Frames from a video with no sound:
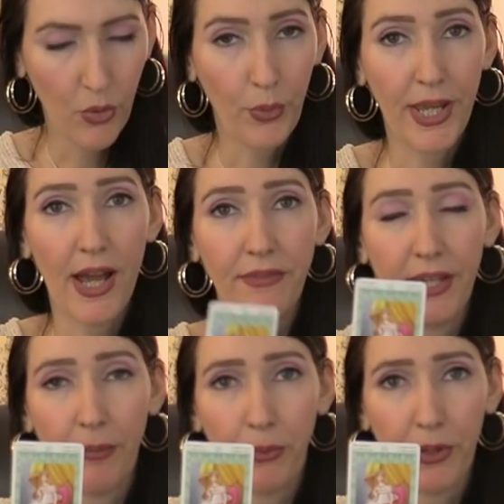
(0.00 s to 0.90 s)
We have the
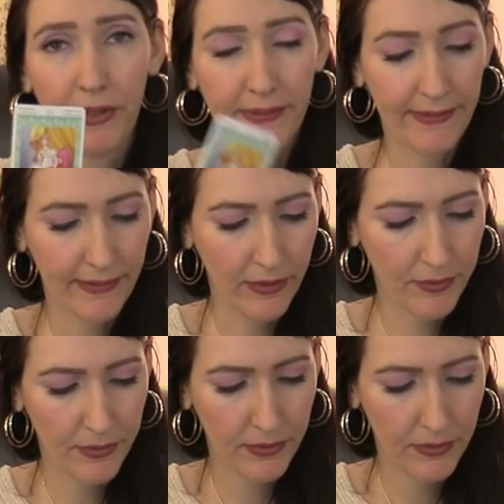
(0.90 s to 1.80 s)
Empress,
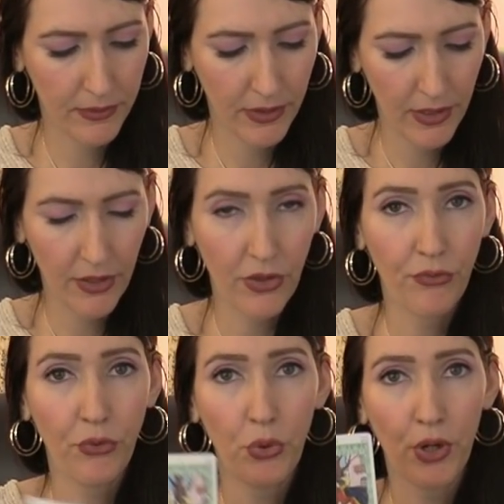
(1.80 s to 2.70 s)
the
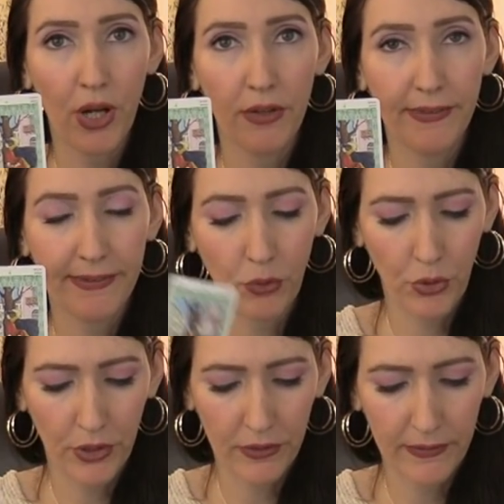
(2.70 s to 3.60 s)
Four of
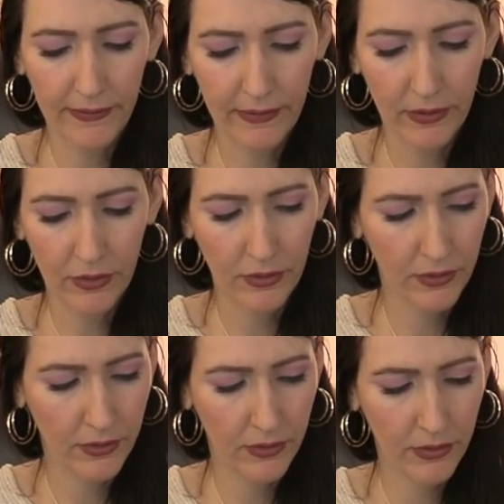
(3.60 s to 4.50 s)
Swords,
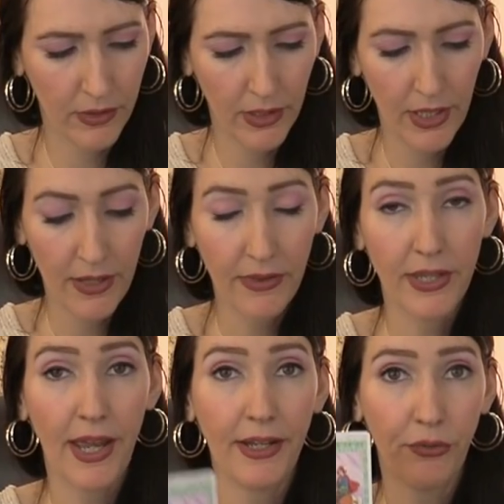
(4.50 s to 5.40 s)
the
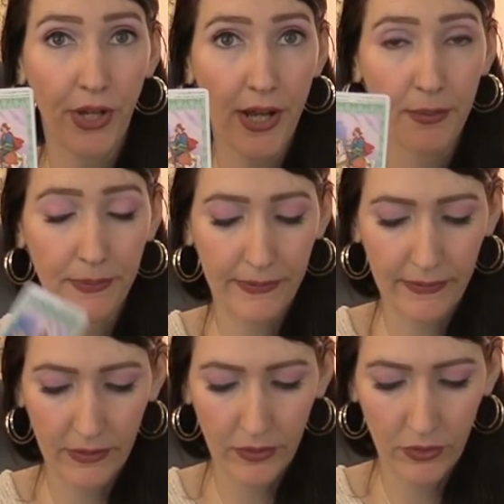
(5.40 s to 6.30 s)
Knight of
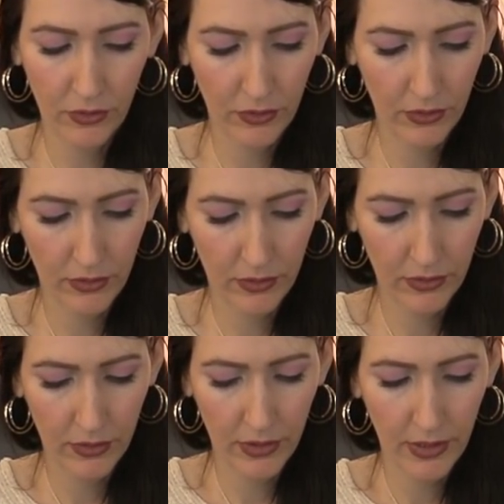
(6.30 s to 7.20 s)
Cups,
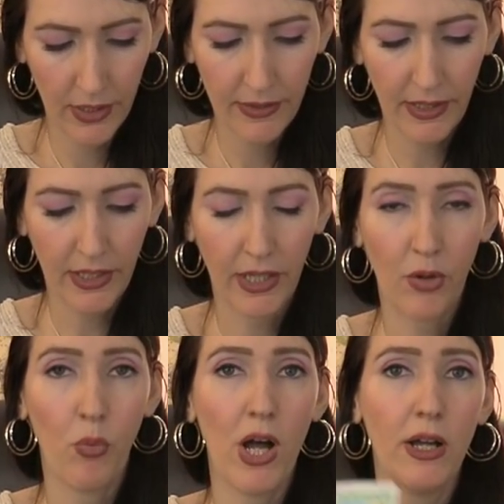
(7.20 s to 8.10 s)
the King
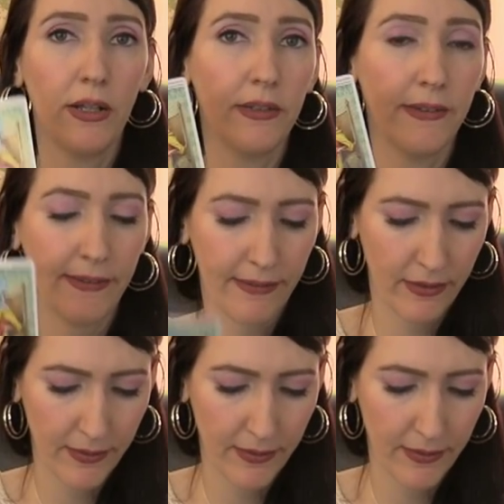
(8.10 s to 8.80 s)
of Wands,